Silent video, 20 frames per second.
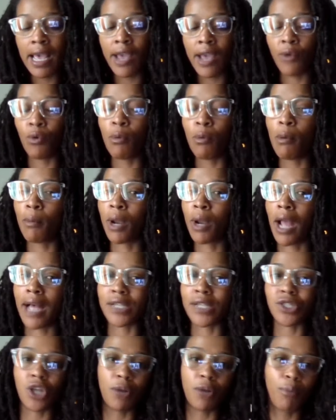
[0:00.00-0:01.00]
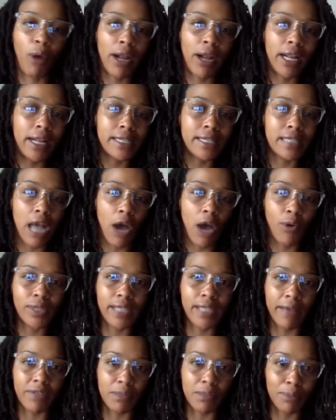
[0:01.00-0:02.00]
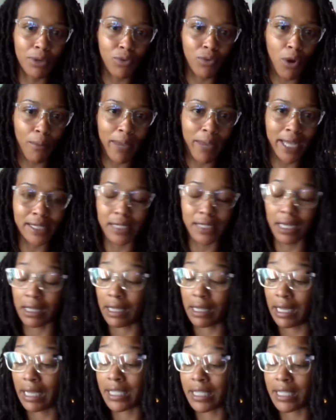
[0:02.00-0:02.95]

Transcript: Remember, guys, third party doesn't always have to be romantically.